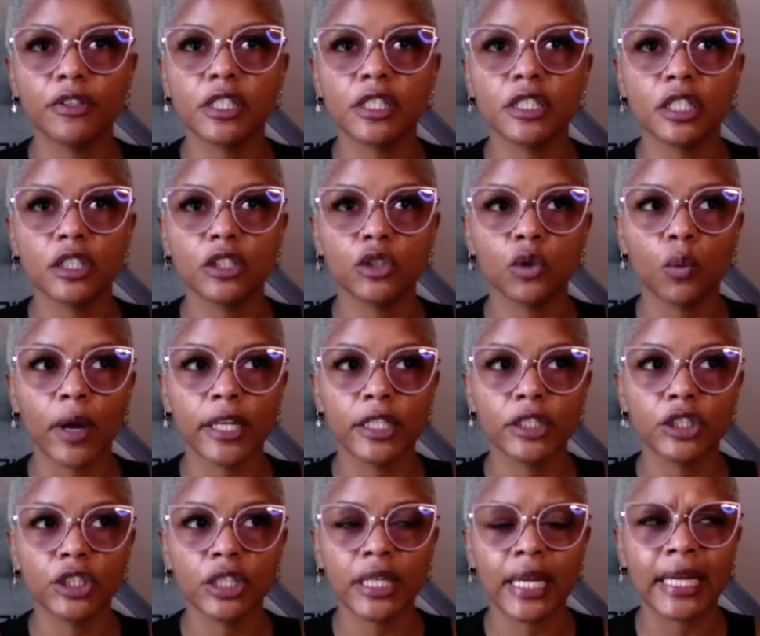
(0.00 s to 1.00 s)
the
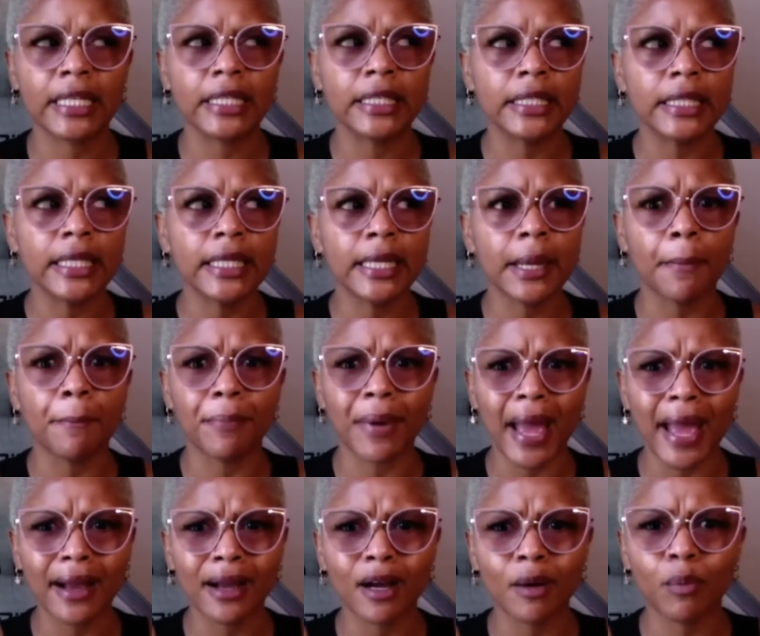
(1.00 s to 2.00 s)
situation and needed
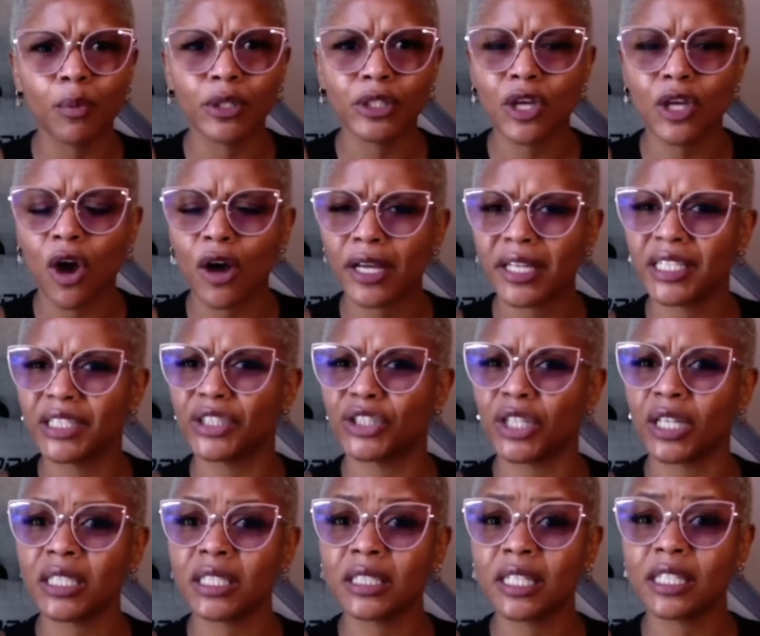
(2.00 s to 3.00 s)
backup with talking to
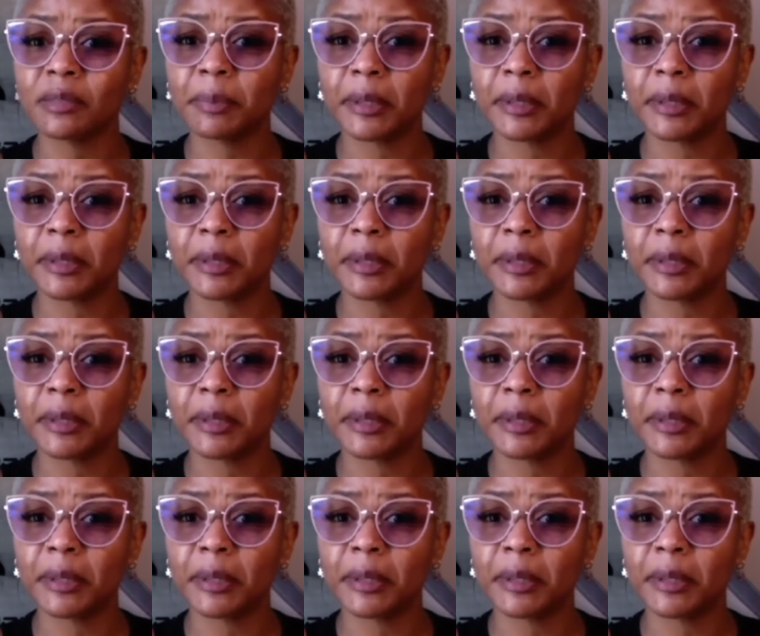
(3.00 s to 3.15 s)
Justice